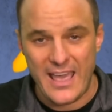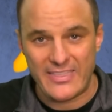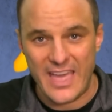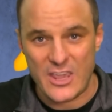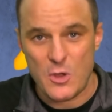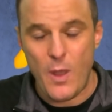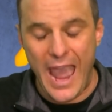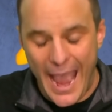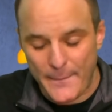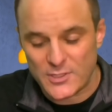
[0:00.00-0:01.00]
that you
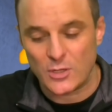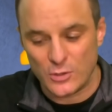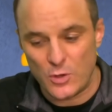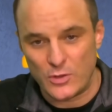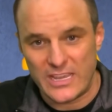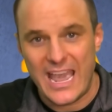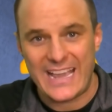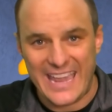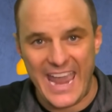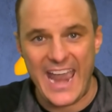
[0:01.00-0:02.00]
absolutely
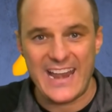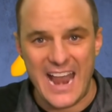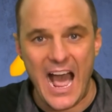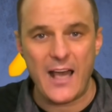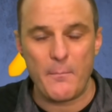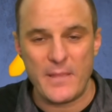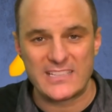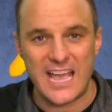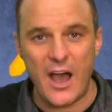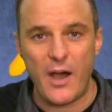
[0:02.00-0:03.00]
cannot
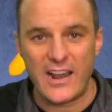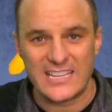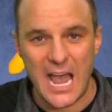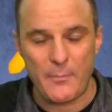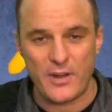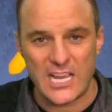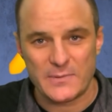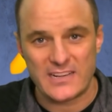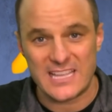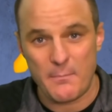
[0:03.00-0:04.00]
miss out on top
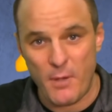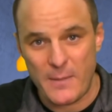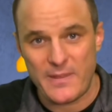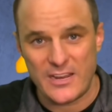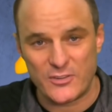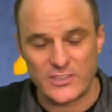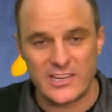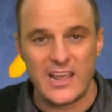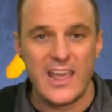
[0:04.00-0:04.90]
prospects that might be interested